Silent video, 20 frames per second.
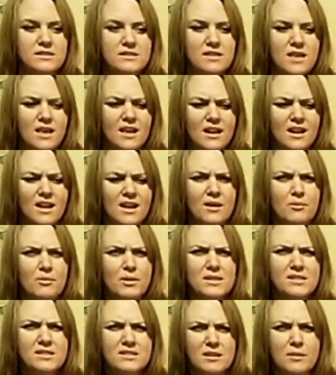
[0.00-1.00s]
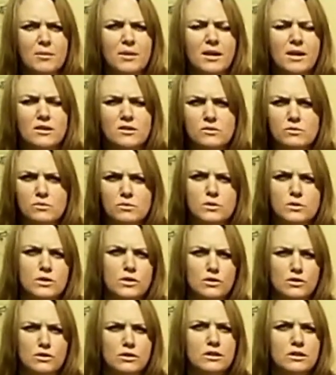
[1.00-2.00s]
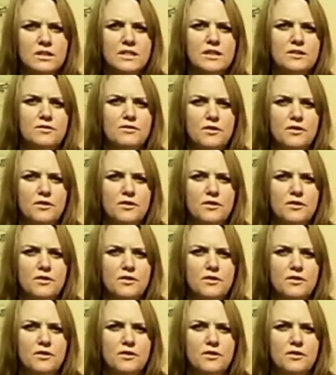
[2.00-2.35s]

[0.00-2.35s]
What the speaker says: that my stomach is real gurgly